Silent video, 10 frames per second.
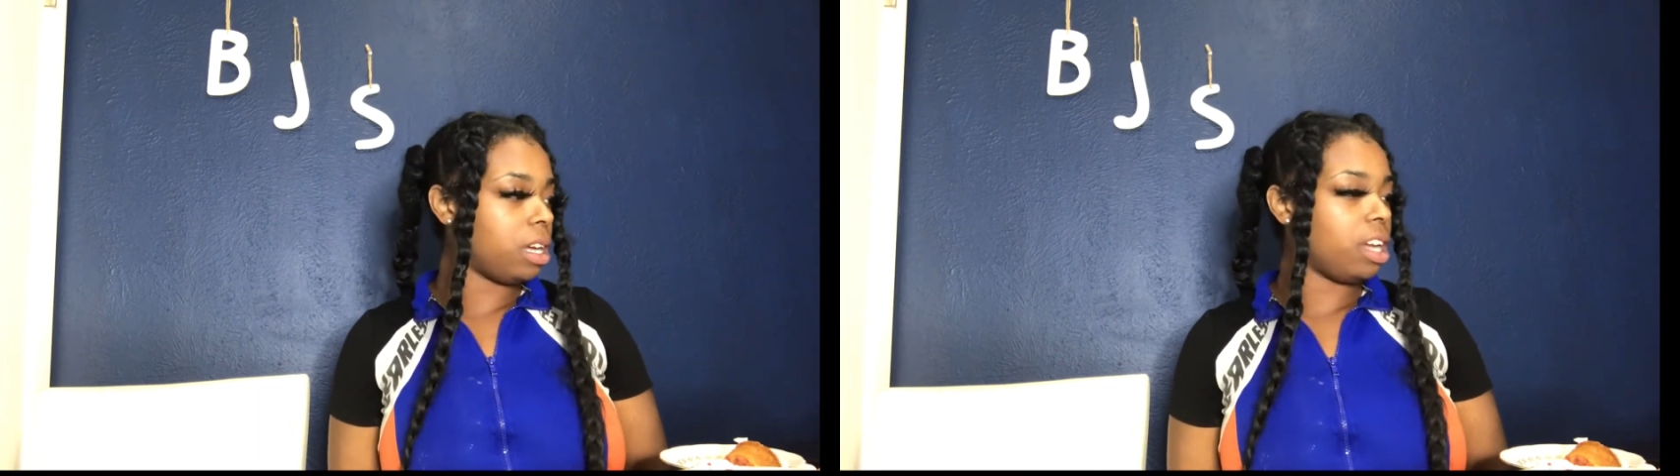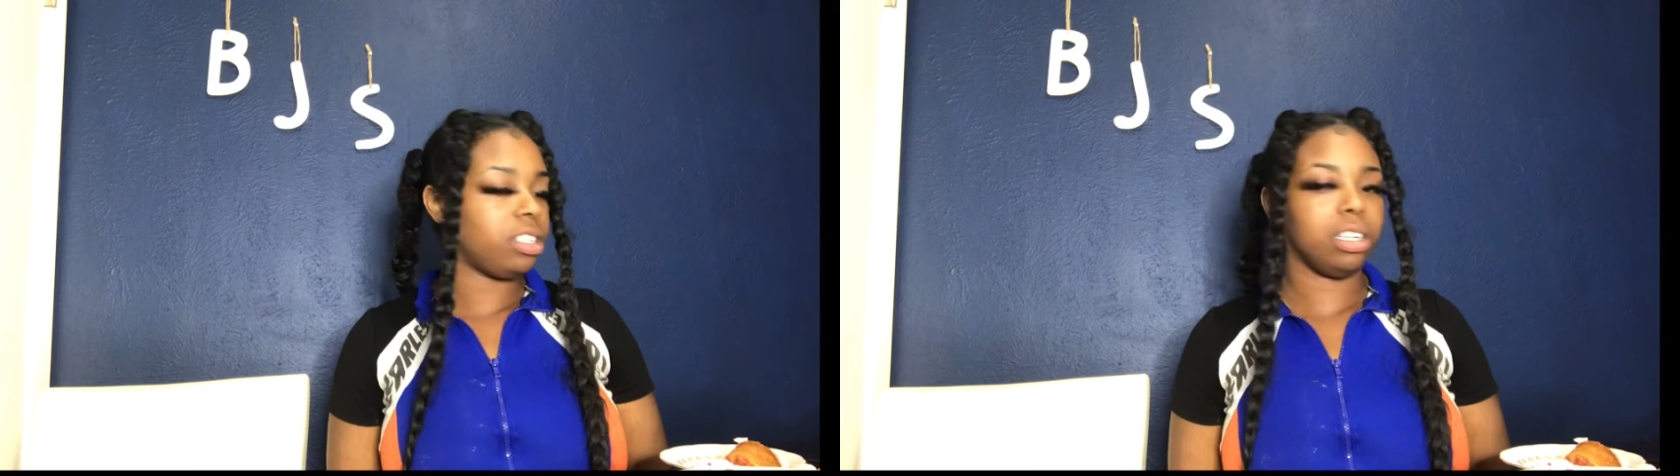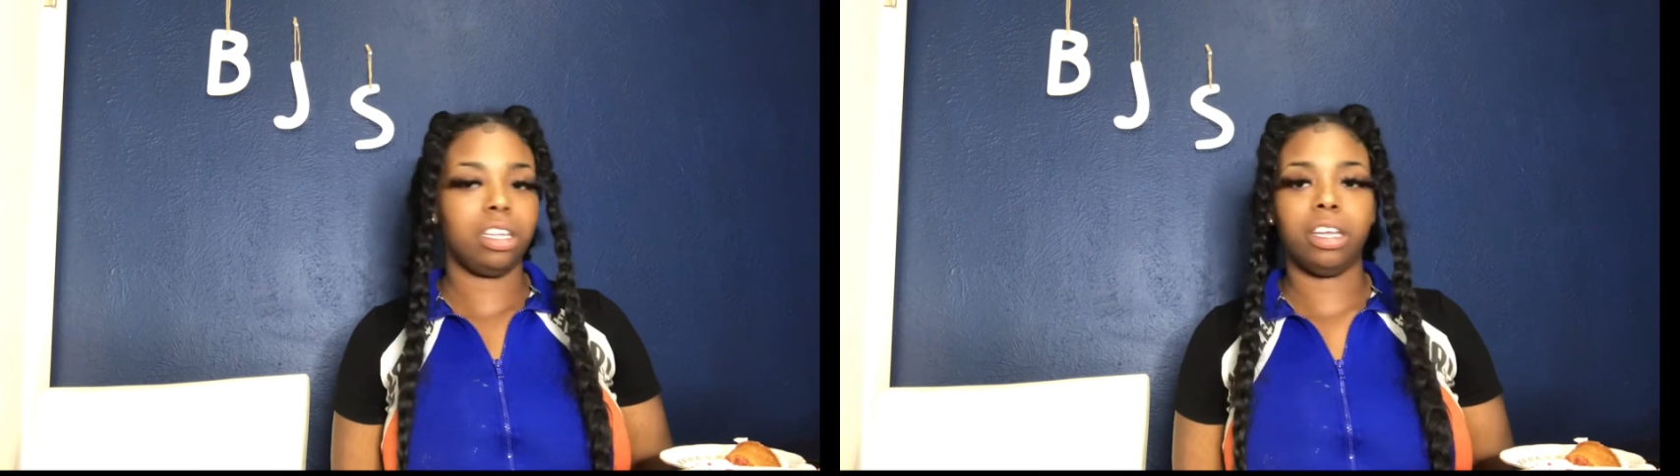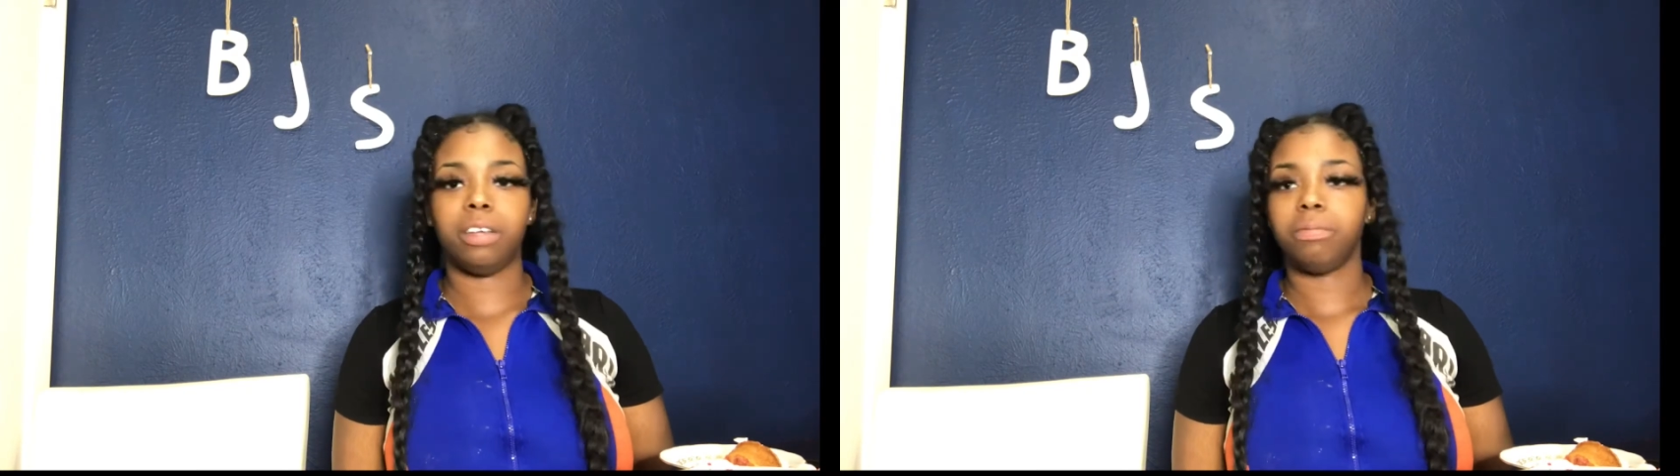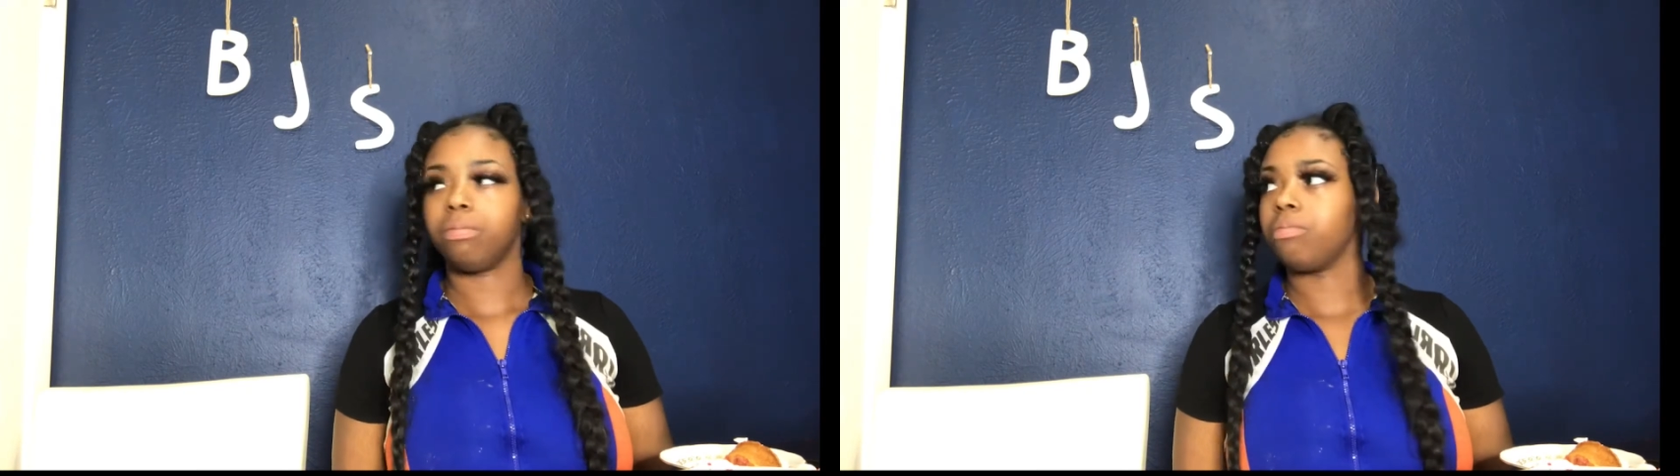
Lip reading: know how she get.